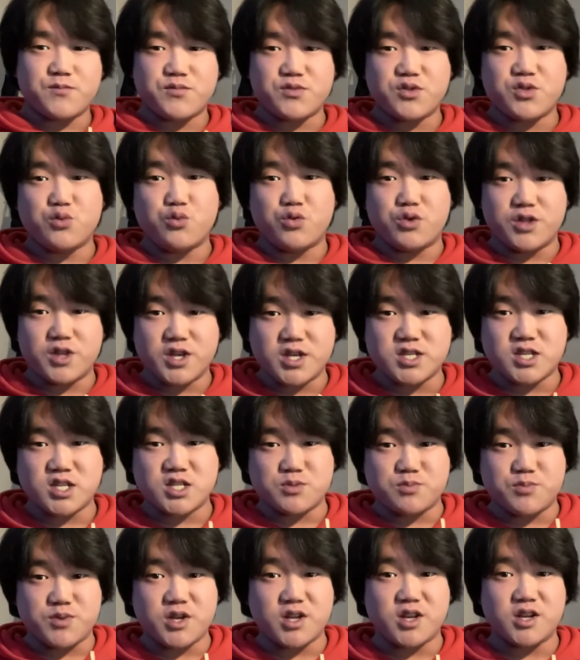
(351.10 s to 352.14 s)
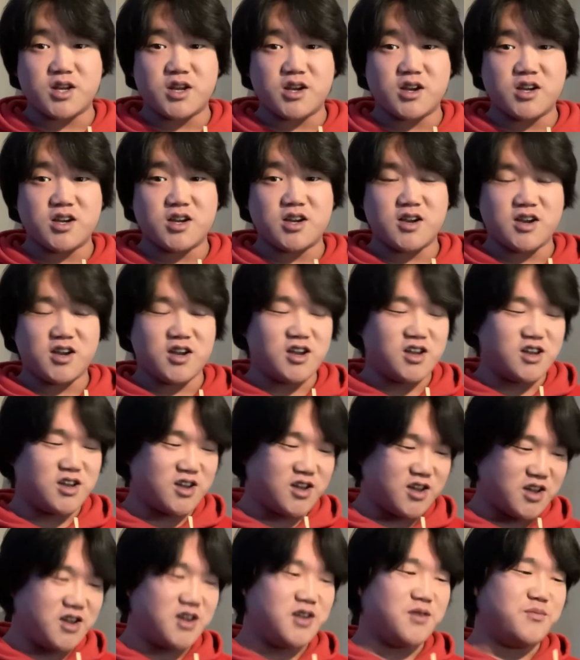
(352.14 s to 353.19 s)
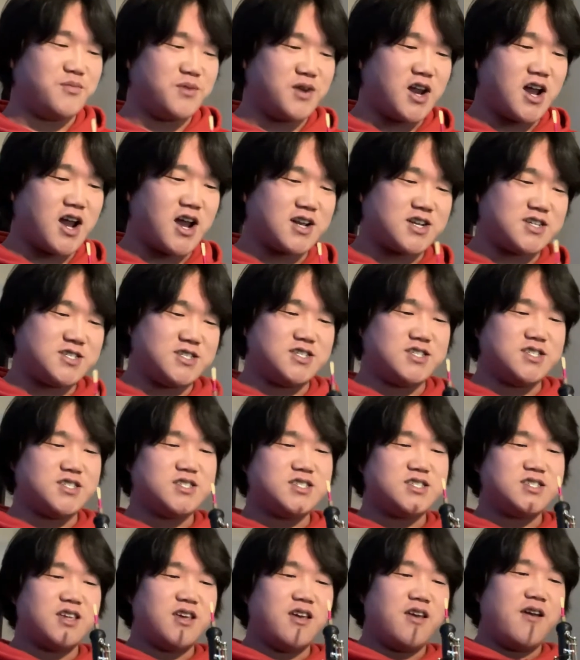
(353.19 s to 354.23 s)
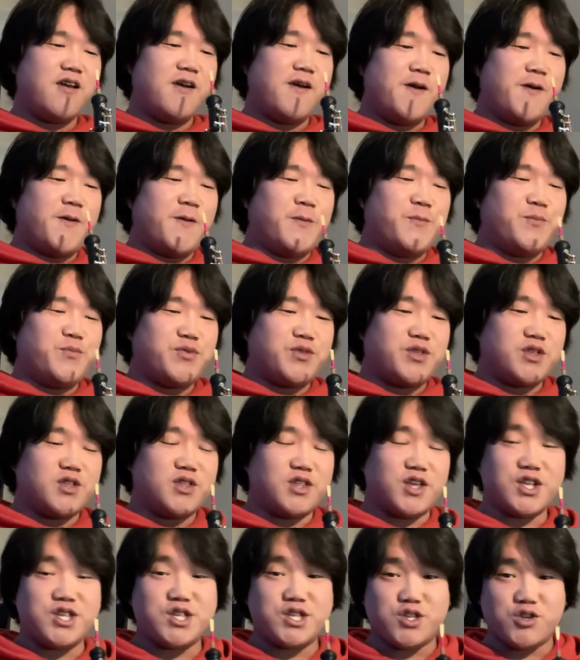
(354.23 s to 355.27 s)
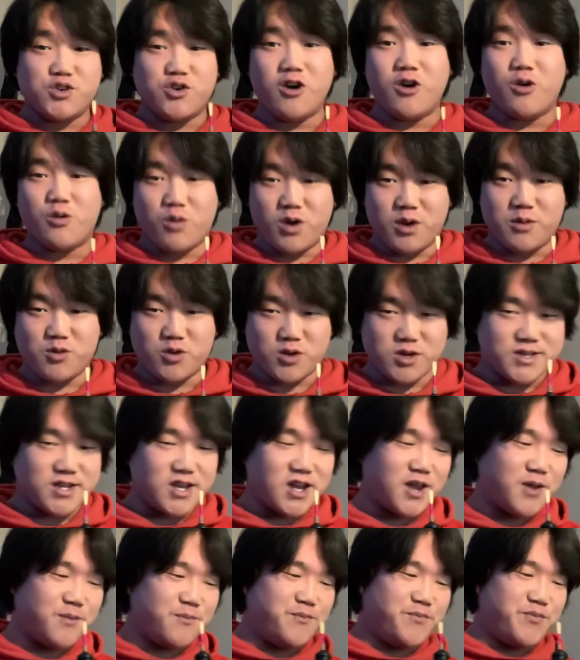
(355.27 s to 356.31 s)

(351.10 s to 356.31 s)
Well, this has been obnoxious. Let's do it one more time.